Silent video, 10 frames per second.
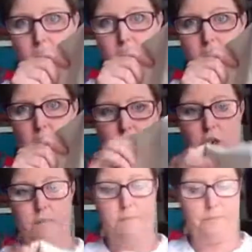
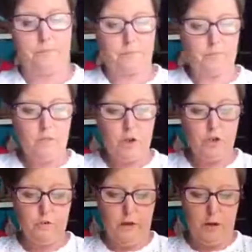connection
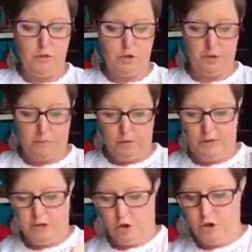so if I was just to put
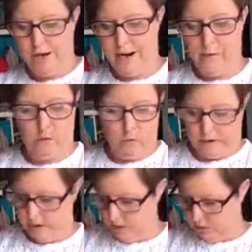this on now the
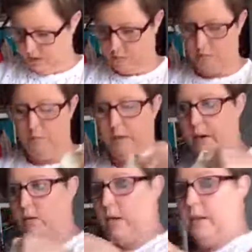way it is where's the front and
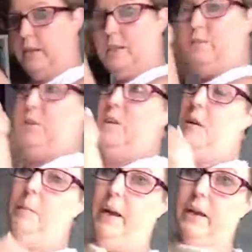back okay there's the front and
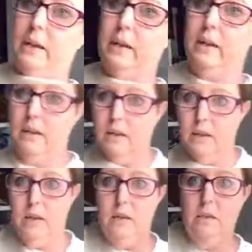the back
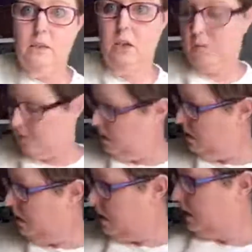so
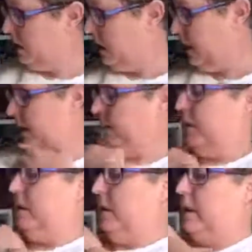and sleeve
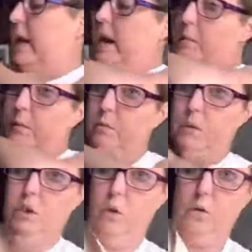is there put the
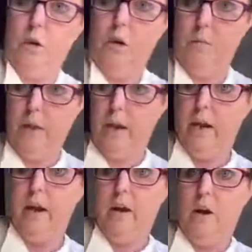shoulder up
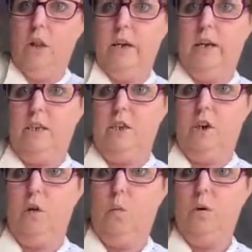there and all I need to
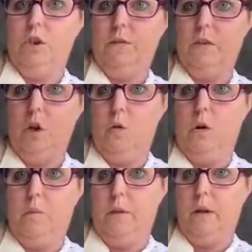do once I've sewn
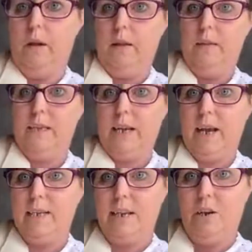up the
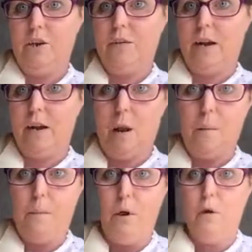sides and look at that
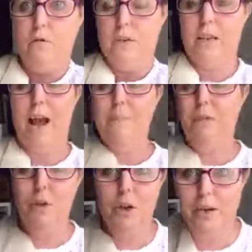perfect I'm
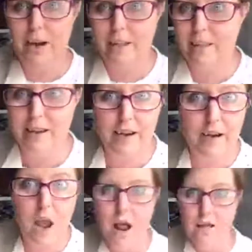looking at it thinking
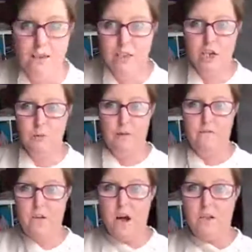this is going to be
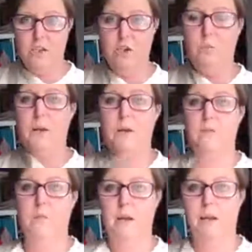far too big
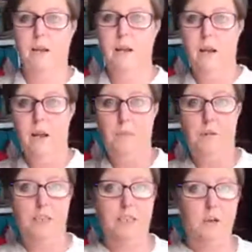for me but
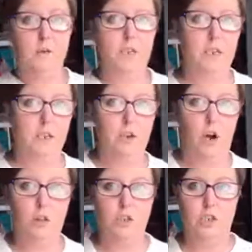this is obviously the
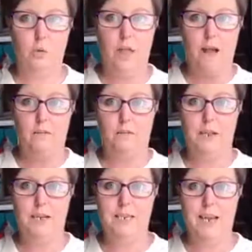colour, so that
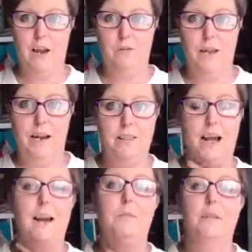flings down like
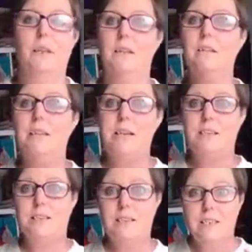that. And I'm thinking, oh, that's,
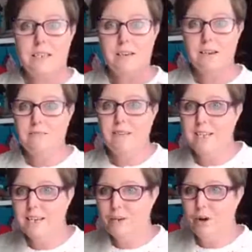that's going to
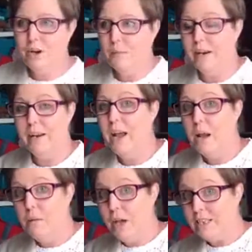really annoy me.
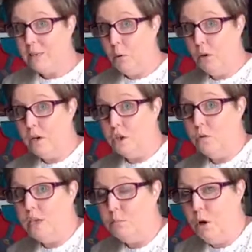But that's the point of doing
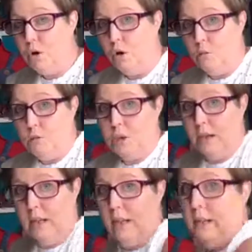these mock-ups.
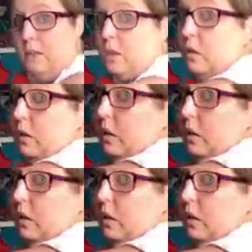So